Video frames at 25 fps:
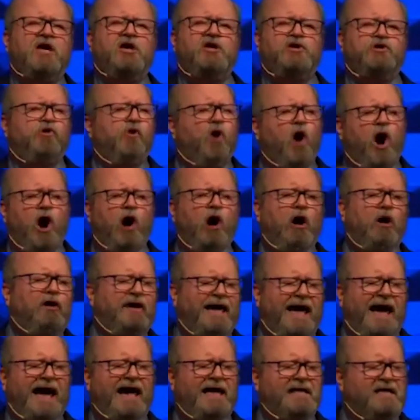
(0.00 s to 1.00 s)
to all
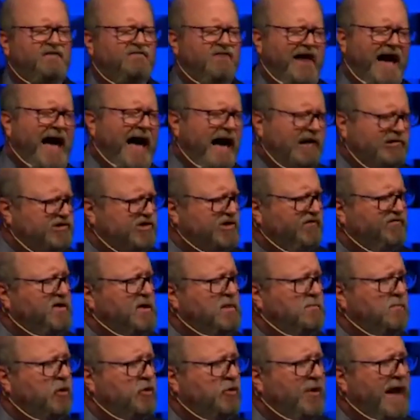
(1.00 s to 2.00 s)
kind of acts of
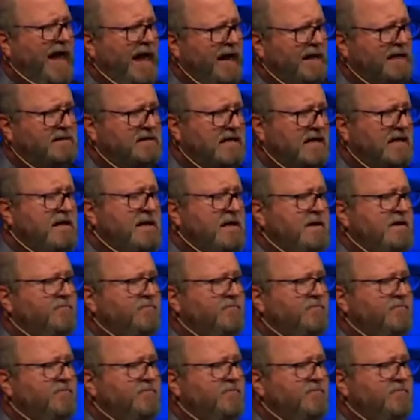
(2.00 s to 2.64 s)
immorality.